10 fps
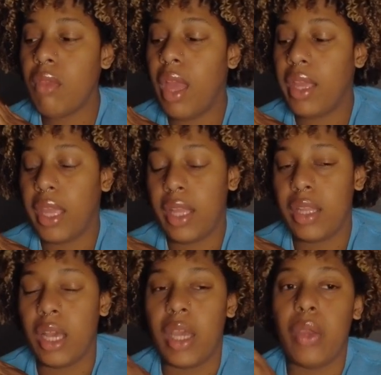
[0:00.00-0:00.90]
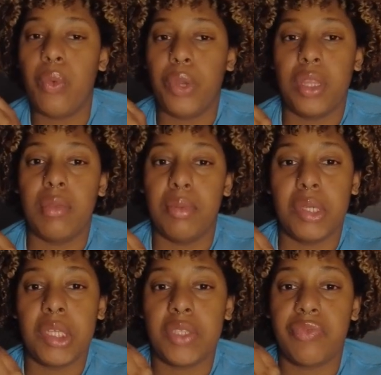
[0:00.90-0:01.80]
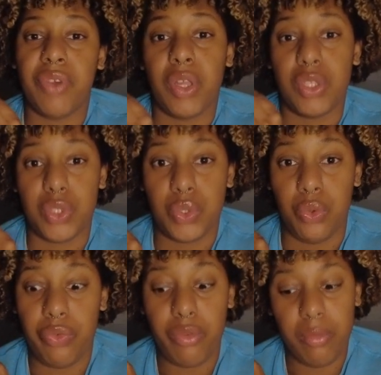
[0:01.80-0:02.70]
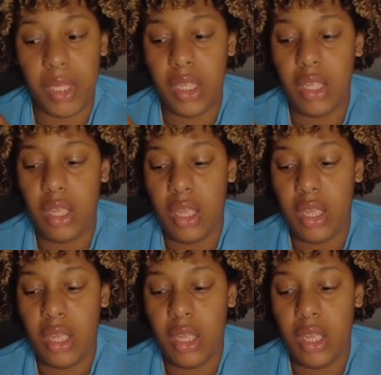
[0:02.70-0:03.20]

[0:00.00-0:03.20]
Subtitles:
I can't lie, when the book has fallen short for me,